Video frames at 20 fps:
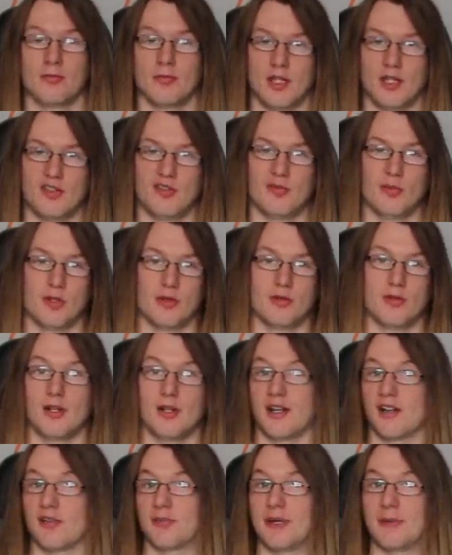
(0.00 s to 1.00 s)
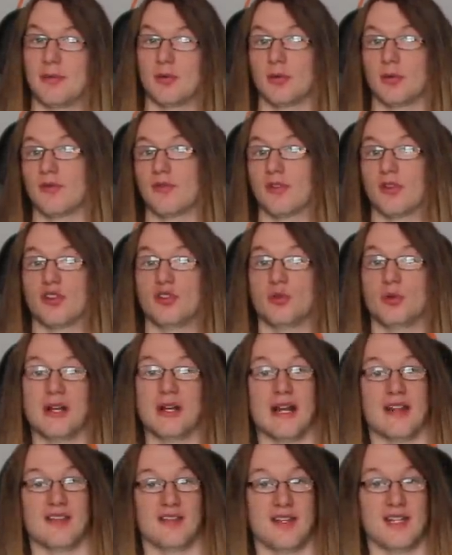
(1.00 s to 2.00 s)
It's what a lot of people refer to it
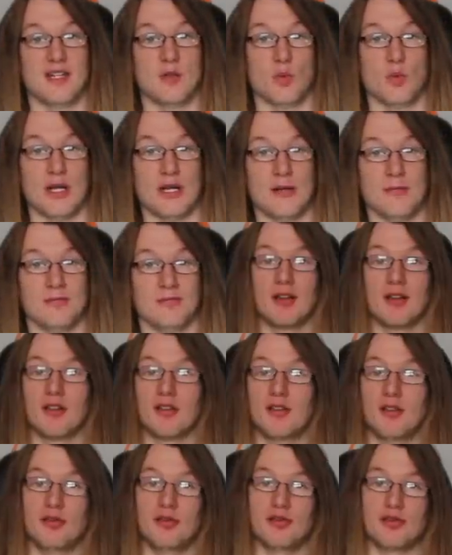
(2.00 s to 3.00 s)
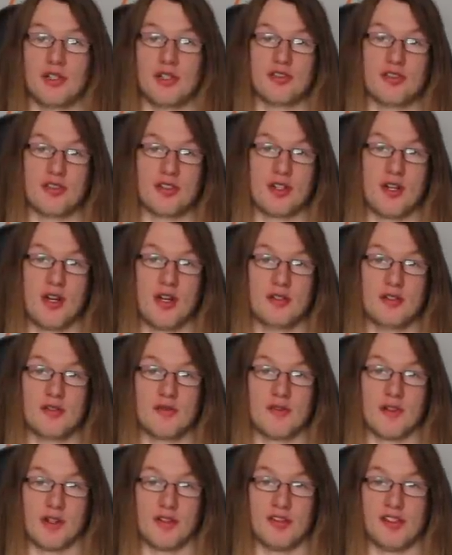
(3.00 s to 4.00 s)
as anyway. They're no stranger to
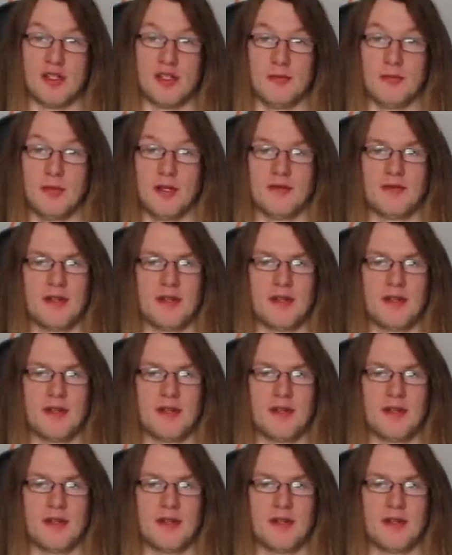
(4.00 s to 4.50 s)
controversy, in